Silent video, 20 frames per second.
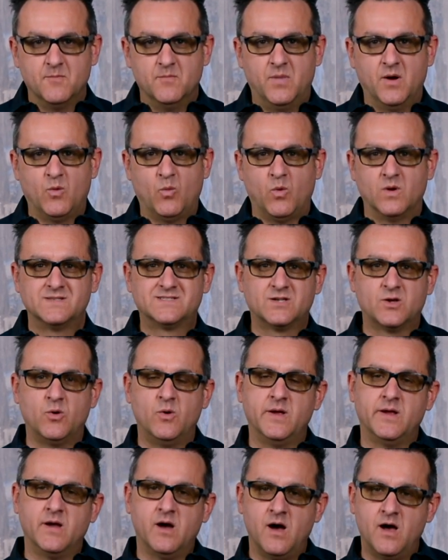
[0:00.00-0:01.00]
but what's
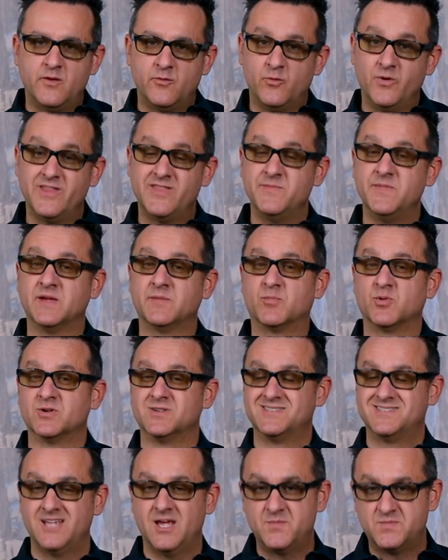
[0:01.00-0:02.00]
going on rhythmic
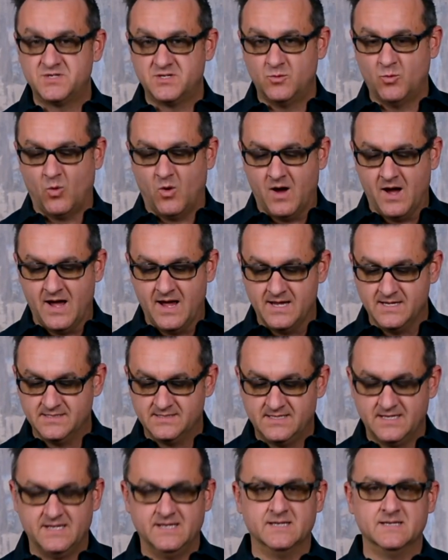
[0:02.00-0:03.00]

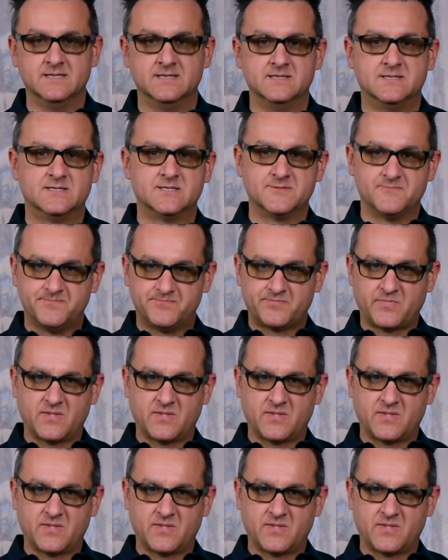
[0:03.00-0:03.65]
perception-wise is